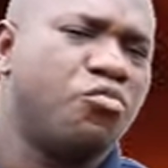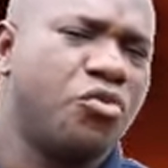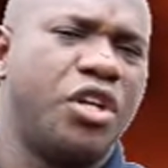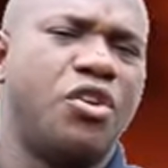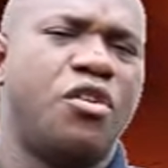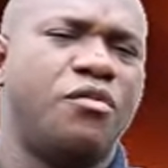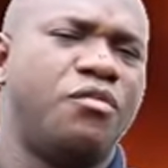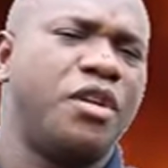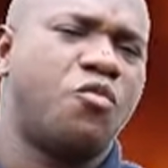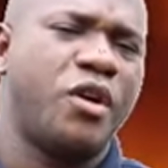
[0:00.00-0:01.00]
you know,
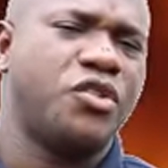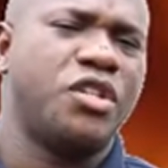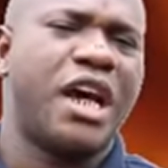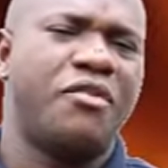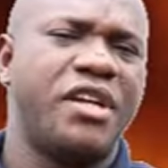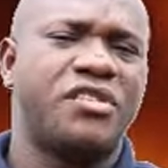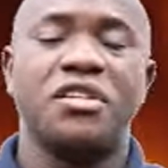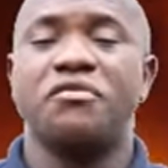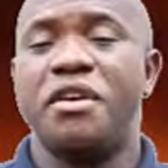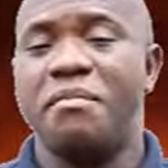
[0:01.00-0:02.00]
the question I raised,
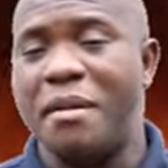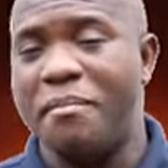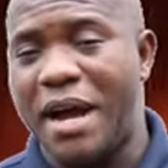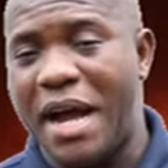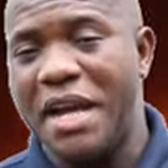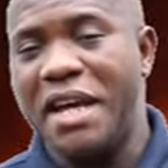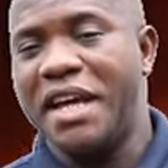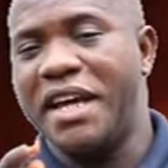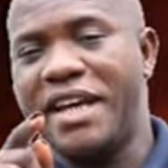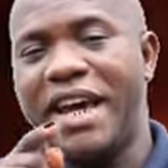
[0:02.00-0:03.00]
remember,
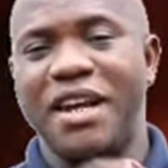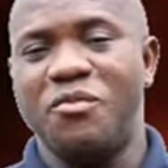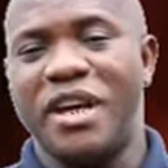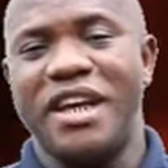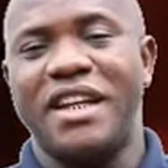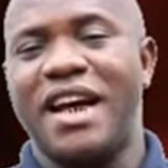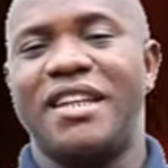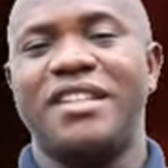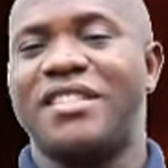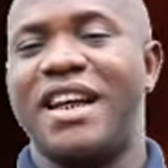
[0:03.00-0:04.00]
again, we
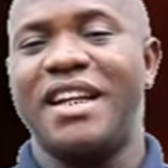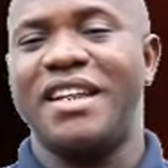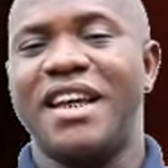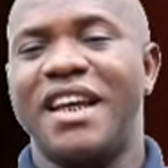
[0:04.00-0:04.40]
had said